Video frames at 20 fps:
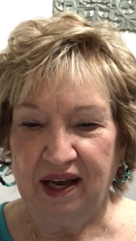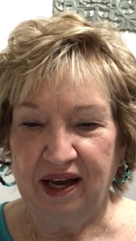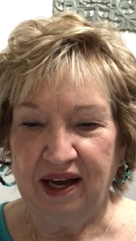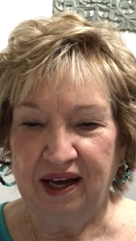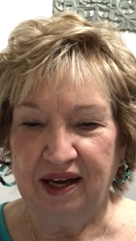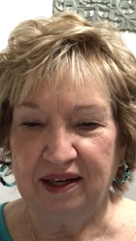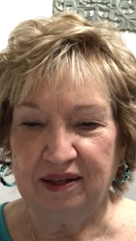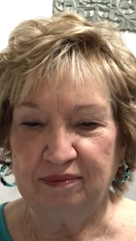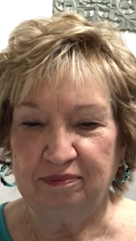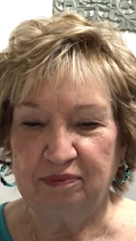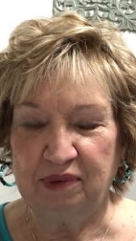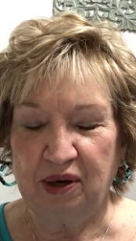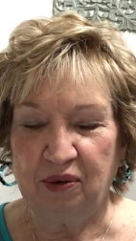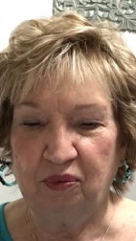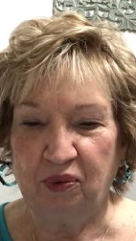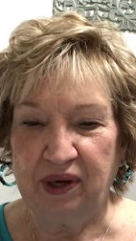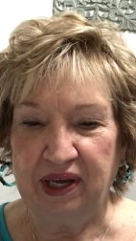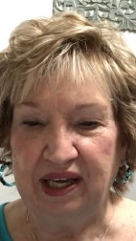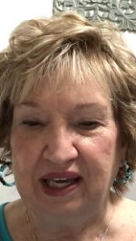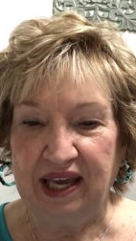uh, but
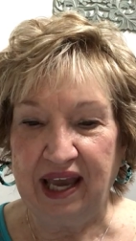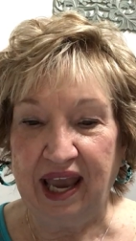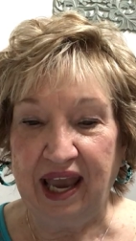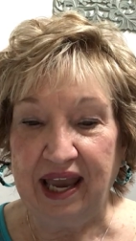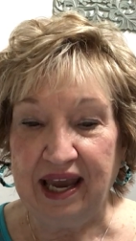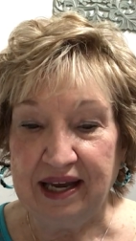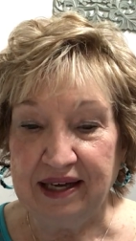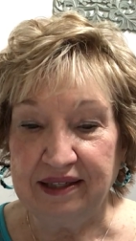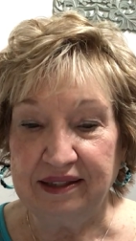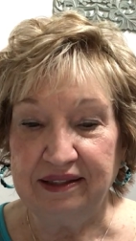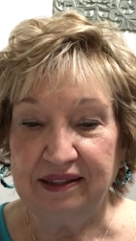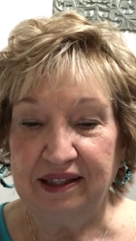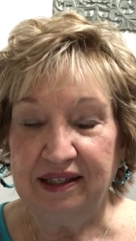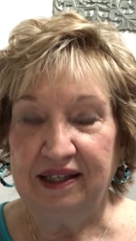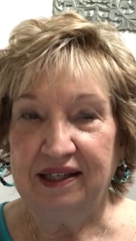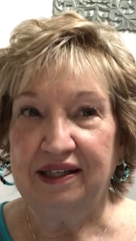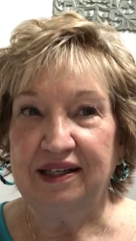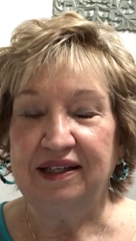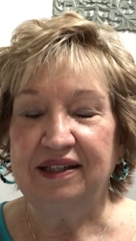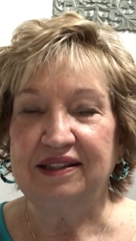we can
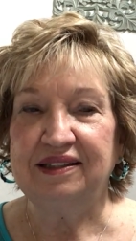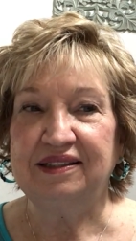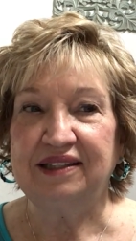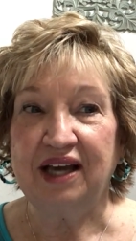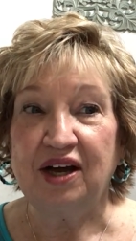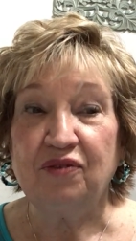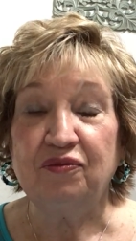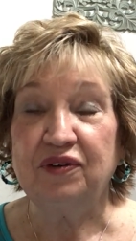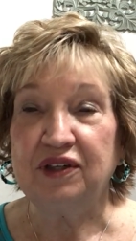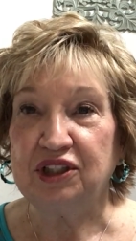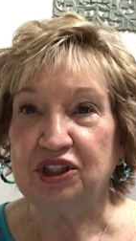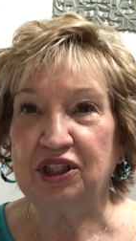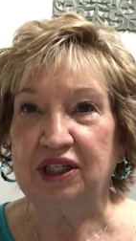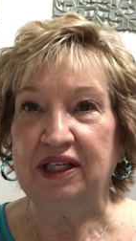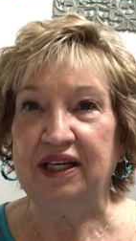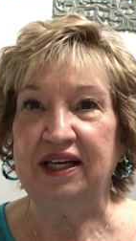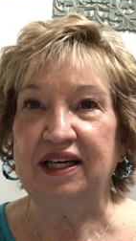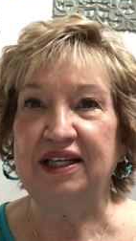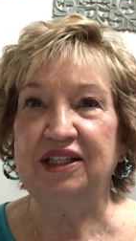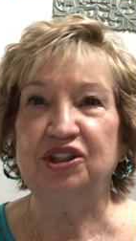
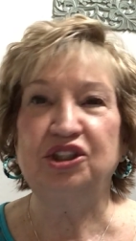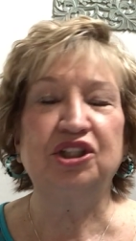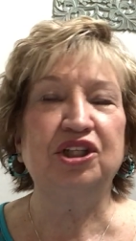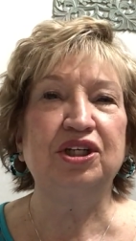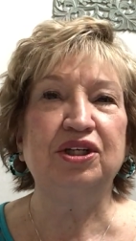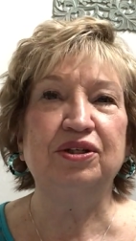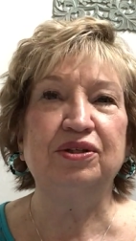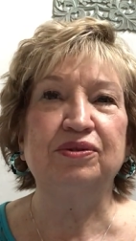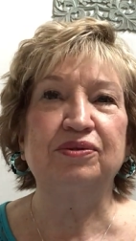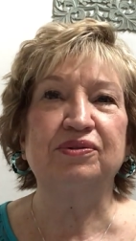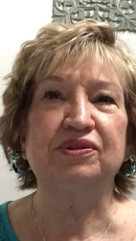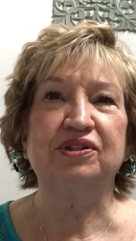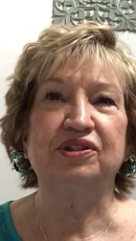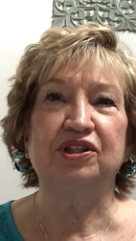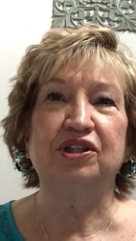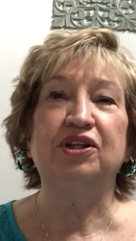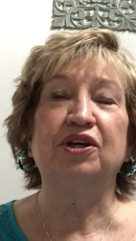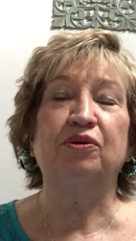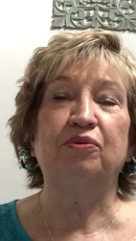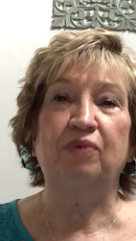selfishly choose
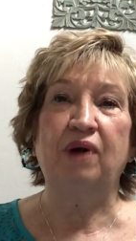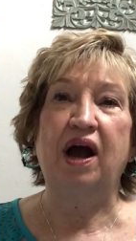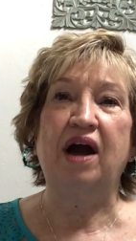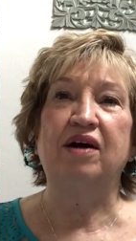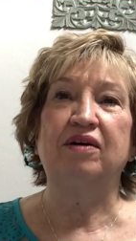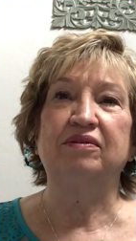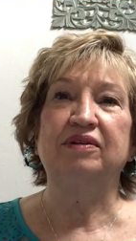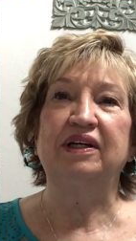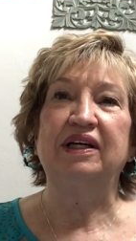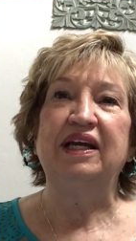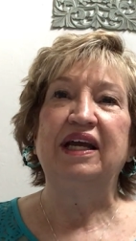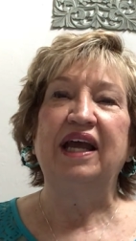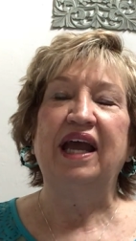to do wrong.